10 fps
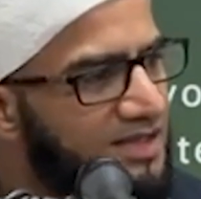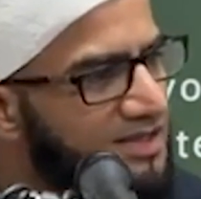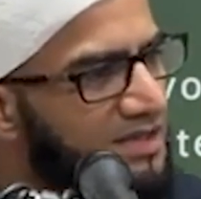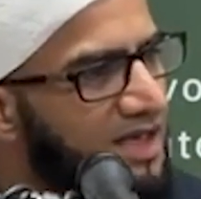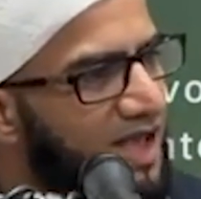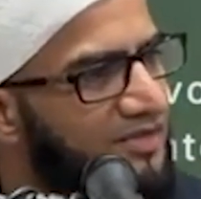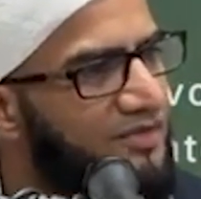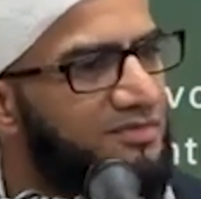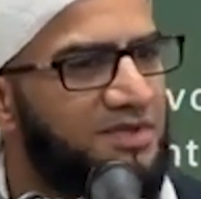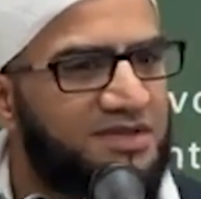just the
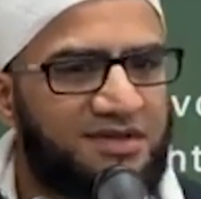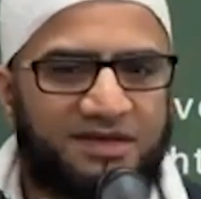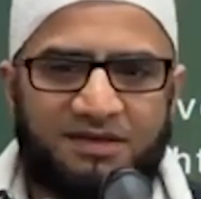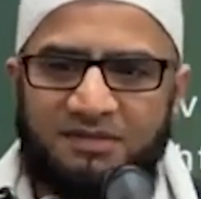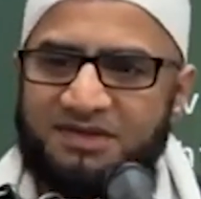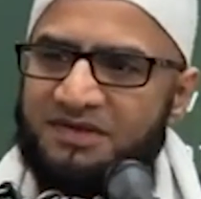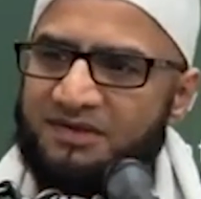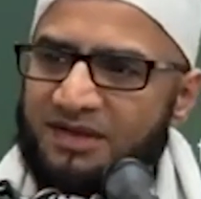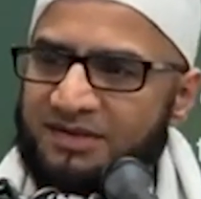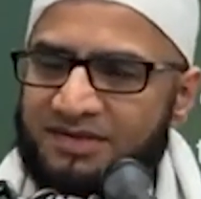life of misery,
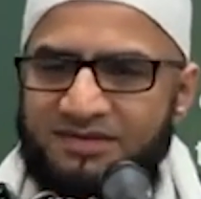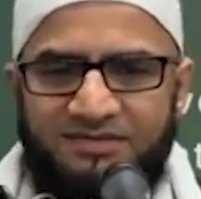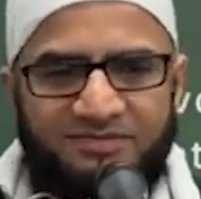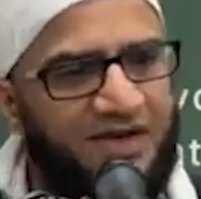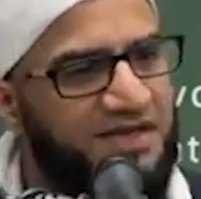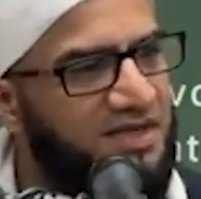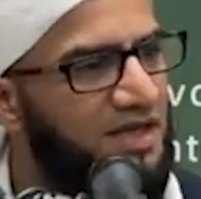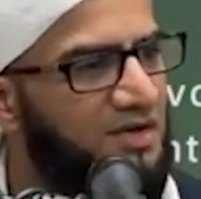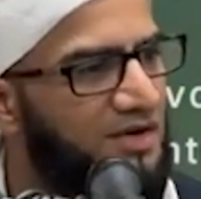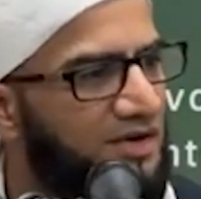and just
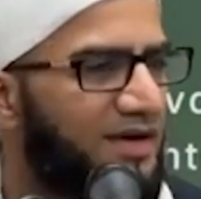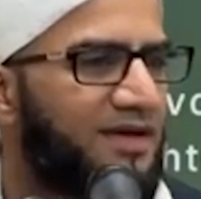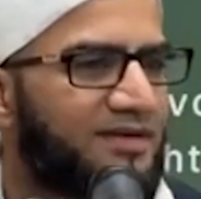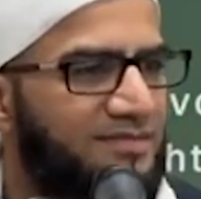fighting each other.